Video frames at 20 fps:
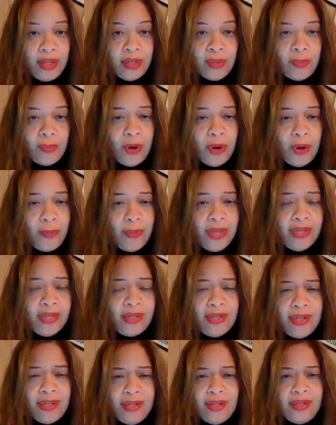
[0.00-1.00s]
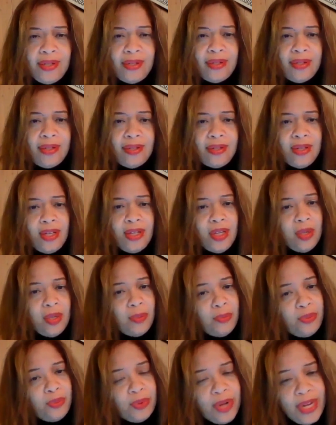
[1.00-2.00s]
The purpose is
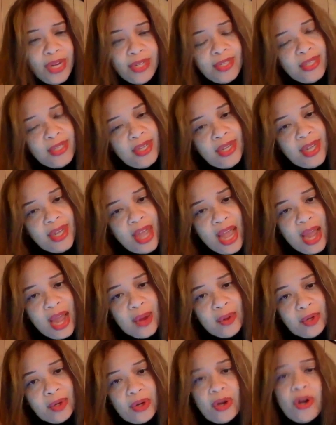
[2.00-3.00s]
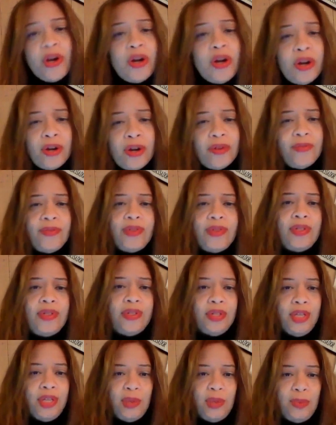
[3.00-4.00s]
embracing our
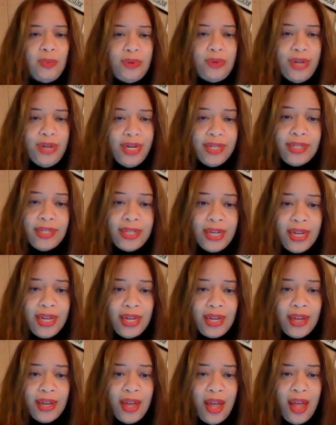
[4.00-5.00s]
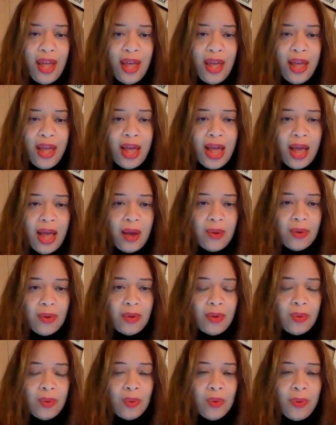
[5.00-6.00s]
curves, embracing
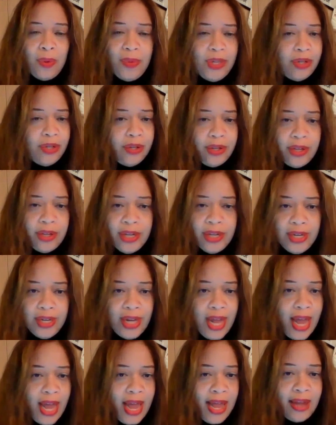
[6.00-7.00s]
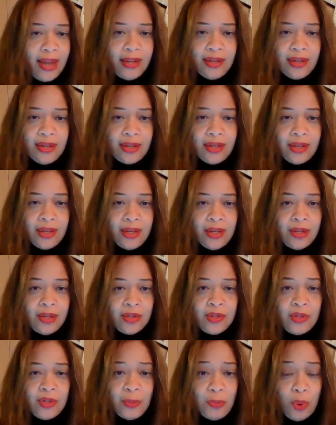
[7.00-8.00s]
our womanhood, and
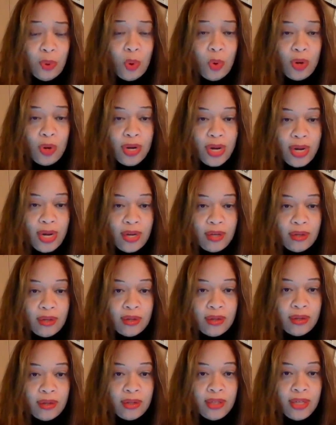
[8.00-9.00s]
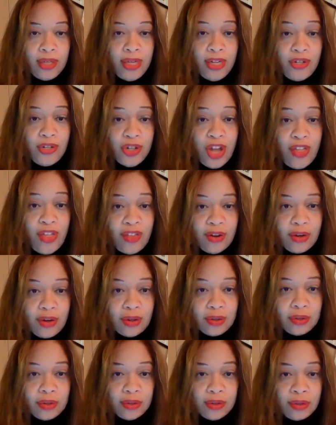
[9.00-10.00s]
supporting each other.